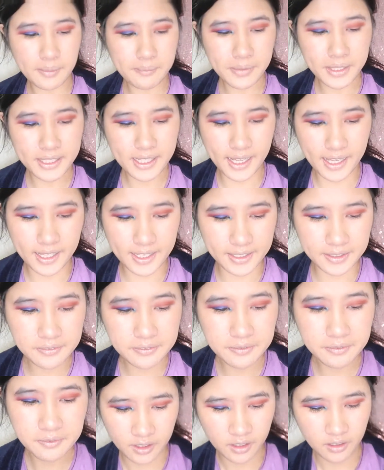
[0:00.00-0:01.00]
Number 9.
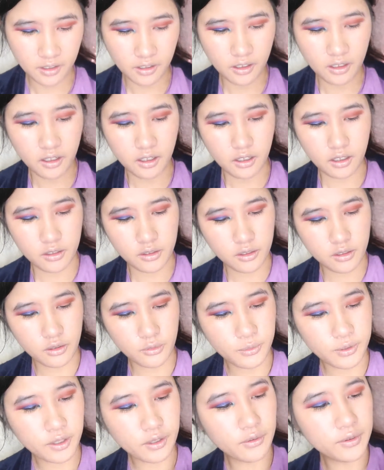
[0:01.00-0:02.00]

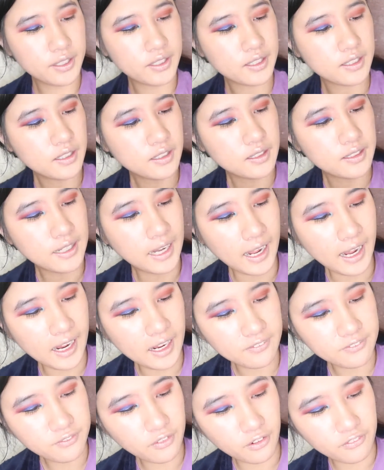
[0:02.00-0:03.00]
We're going
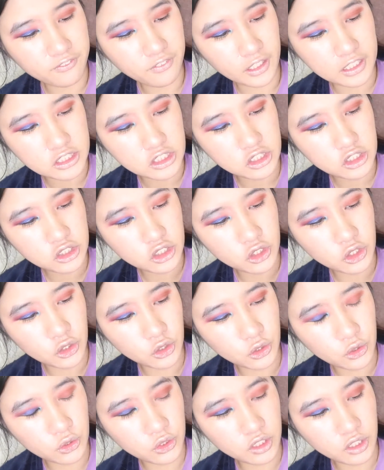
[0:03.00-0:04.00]
9 for
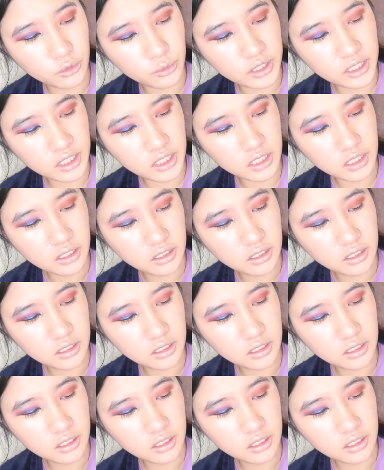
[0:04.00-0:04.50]
Fortunery.